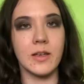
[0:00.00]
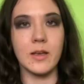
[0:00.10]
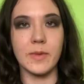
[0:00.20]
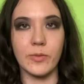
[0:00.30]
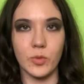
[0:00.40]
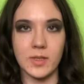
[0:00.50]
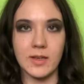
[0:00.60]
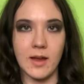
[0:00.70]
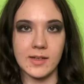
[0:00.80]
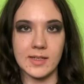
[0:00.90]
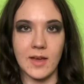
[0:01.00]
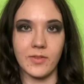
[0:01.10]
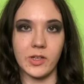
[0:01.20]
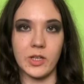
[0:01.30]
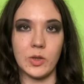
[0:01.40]
People were starting to have to
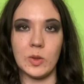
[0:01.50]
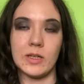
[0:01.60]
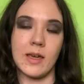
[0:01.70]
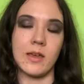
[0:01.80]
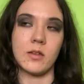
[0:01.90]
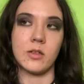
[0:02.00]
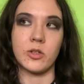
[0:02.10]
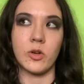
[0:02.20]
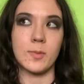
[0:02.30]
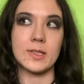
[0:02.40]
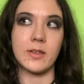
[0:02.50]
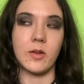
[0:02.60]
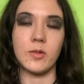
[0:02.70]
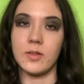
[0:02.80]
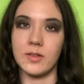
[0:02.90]
queue to get into shops, so
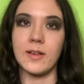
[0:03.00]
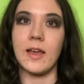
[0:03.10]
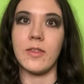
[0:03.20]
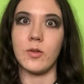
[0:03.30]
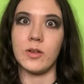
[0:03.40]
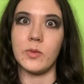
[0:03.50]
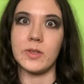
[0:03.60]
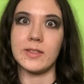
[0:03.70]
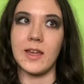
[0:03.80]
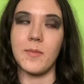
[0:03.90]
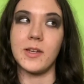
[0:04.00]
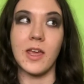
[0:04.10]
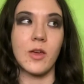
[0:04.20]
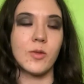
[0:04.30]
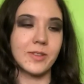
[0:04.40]
I thought it was time to
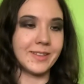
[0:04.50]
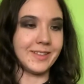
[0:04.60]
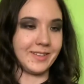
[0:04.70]
go.